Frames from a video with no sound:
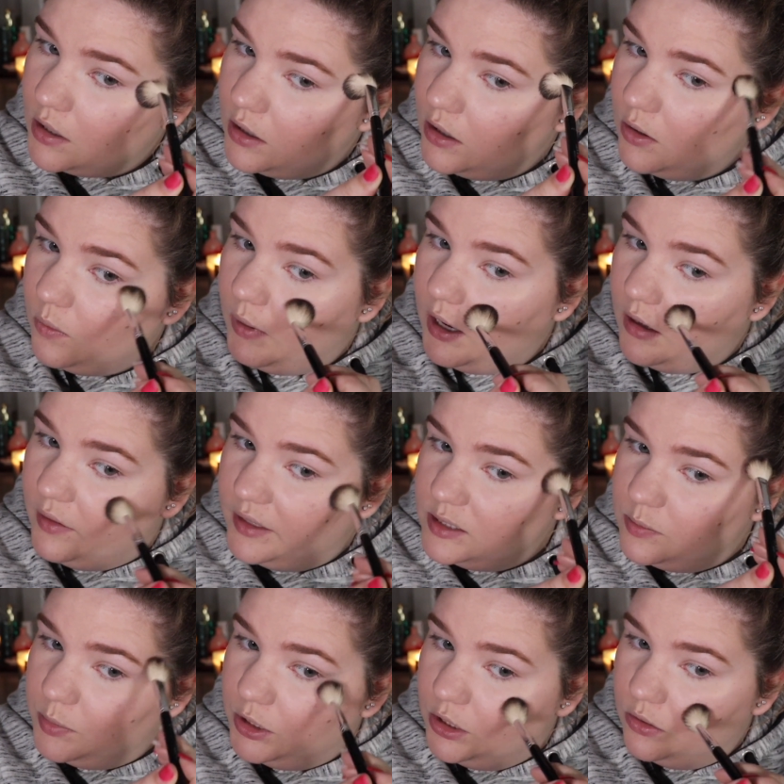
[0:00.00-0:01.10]
Oh wow, that's
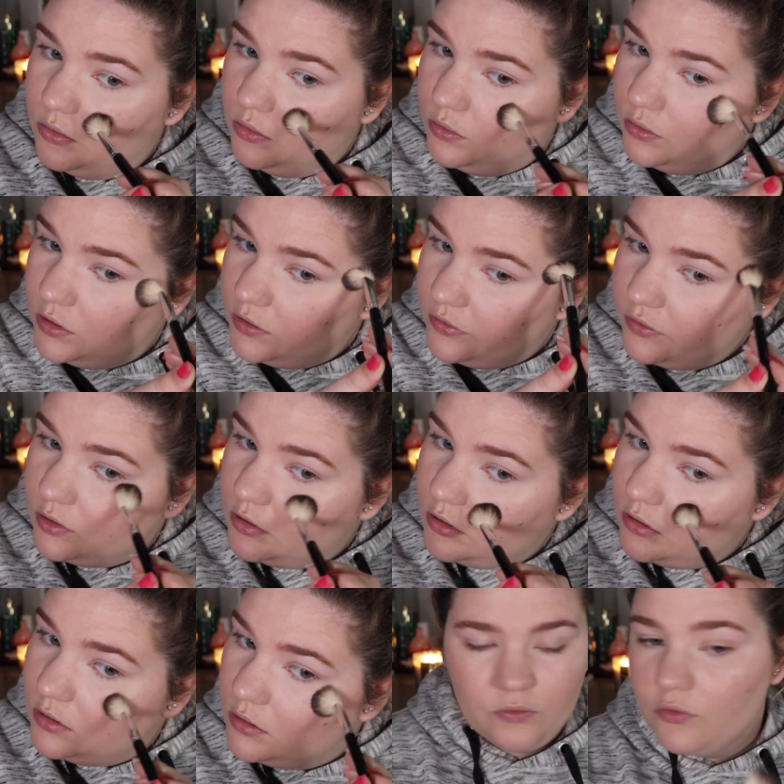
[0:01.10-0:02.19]

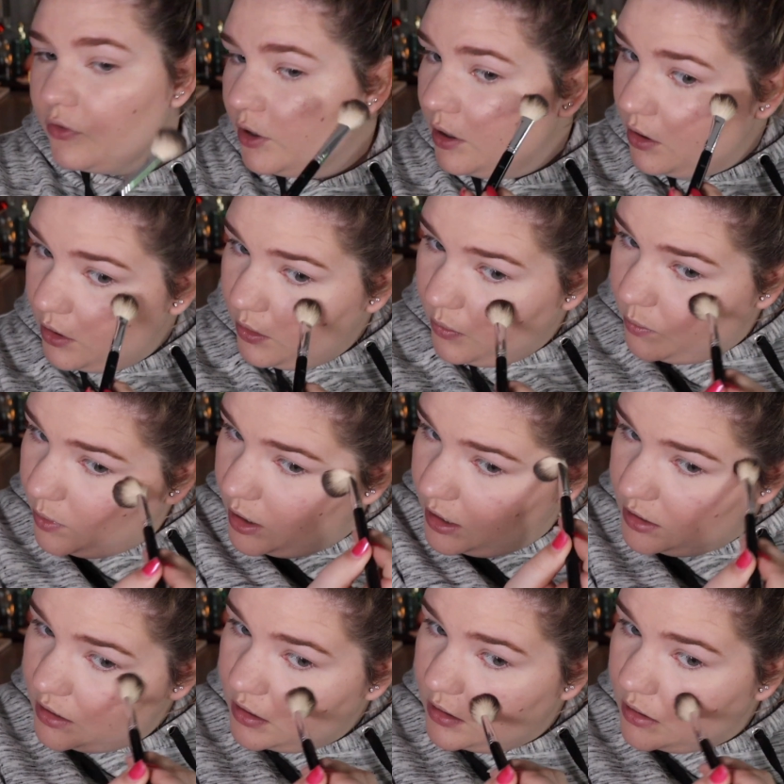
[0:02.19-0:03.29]
beautiful. For
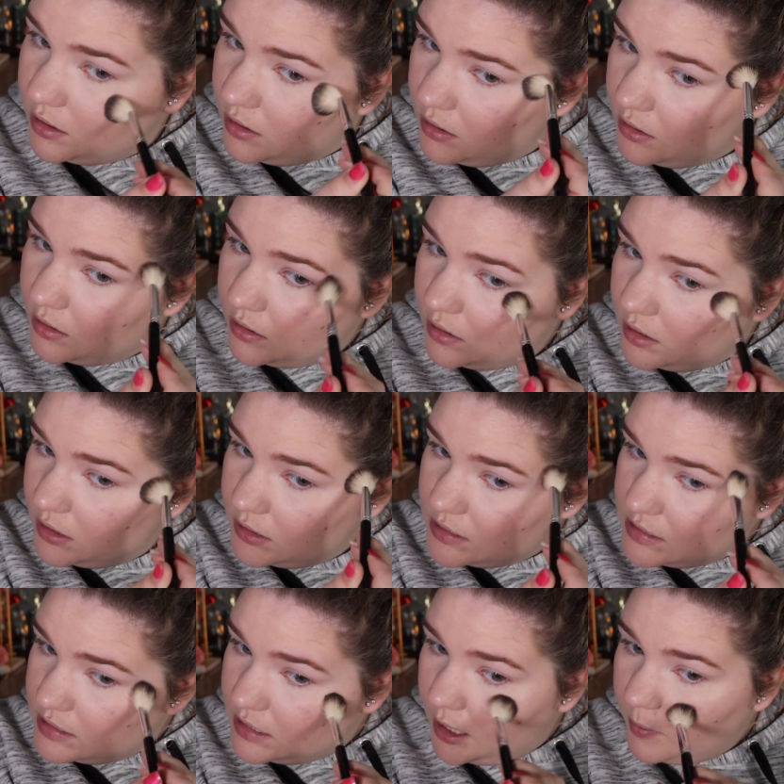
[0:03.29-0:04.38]
one
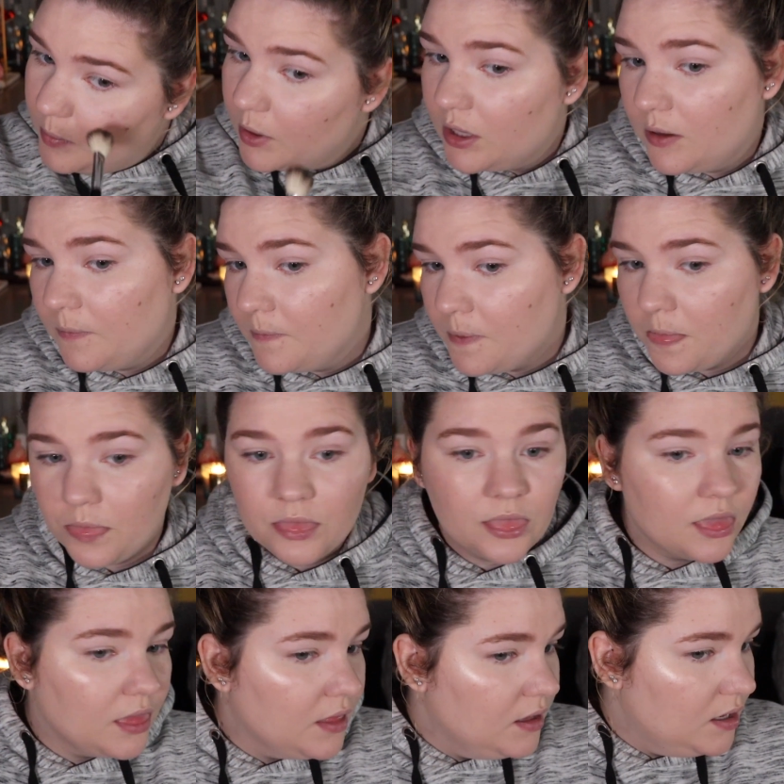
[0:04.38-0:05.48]
dip,
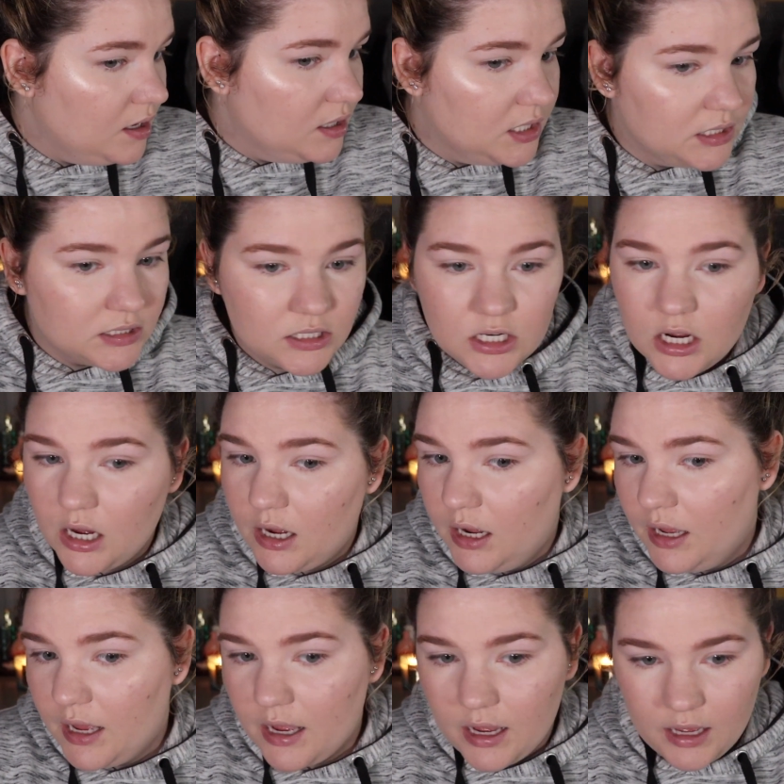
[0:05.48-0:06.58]
it is
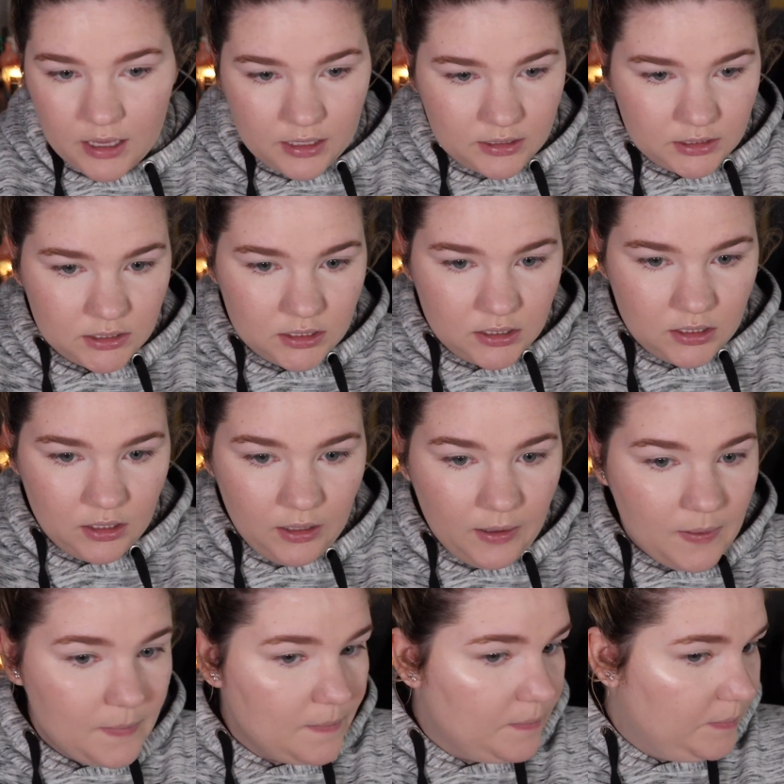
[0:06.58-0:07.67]
not as
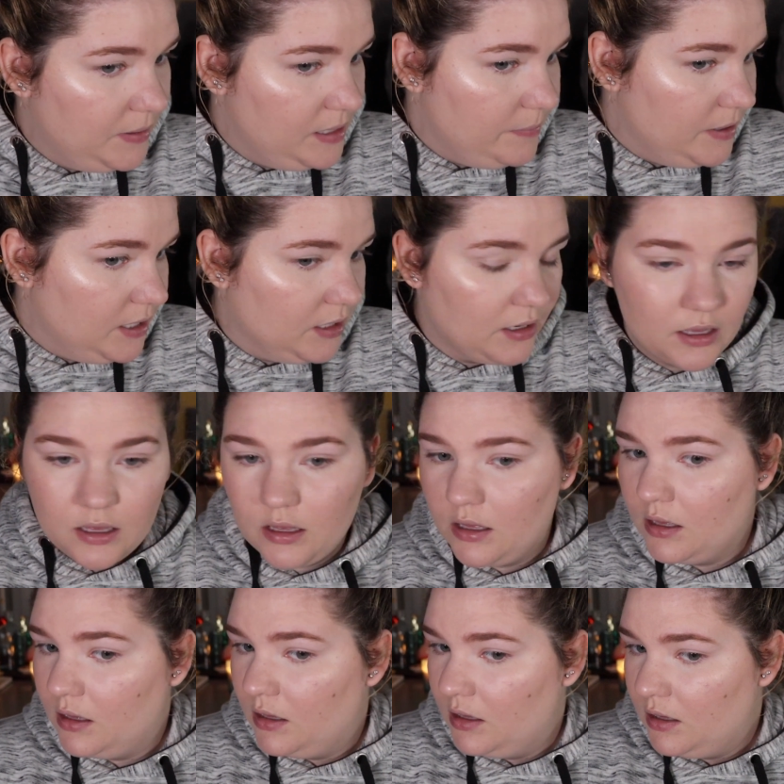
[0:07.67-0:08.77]
beaming
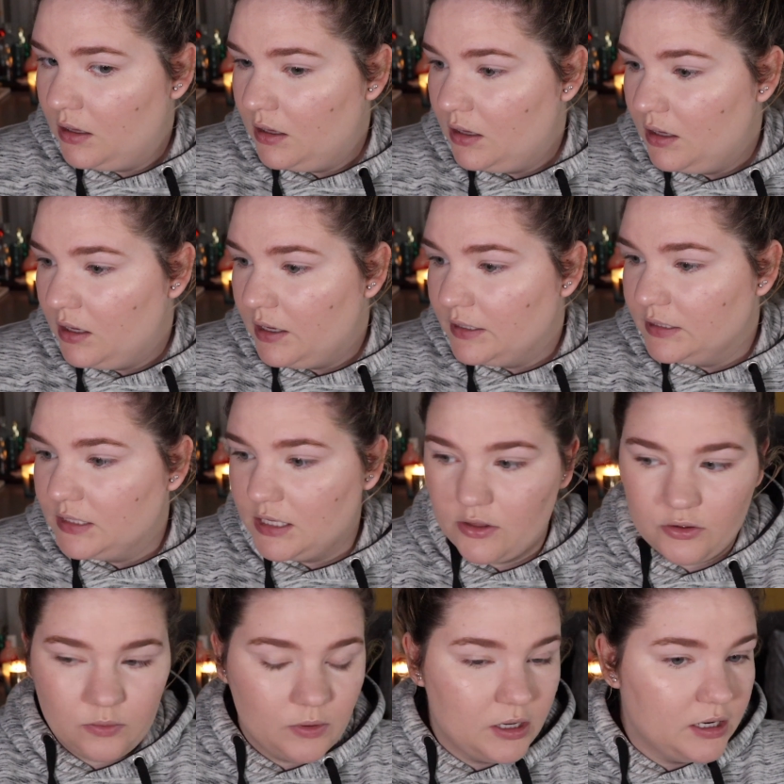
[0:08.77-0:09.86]
as the
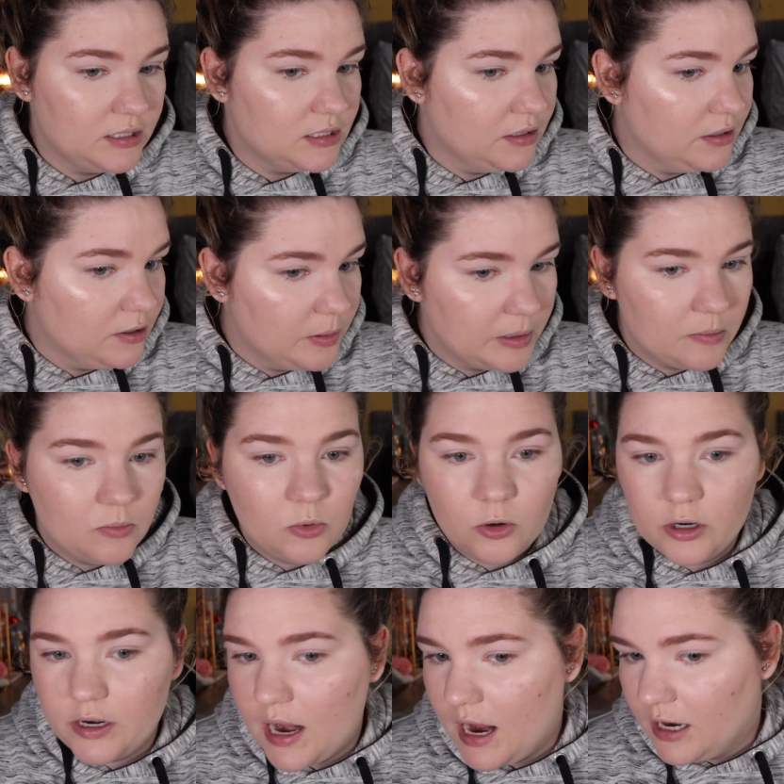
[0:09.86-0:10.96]
other one. It's a little bit more
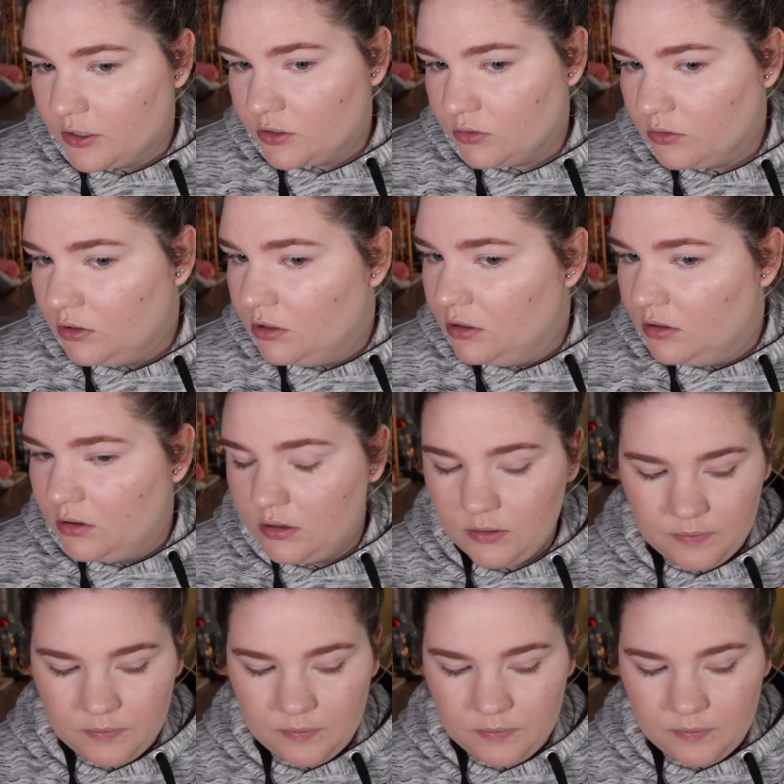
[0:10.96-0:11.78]
natural.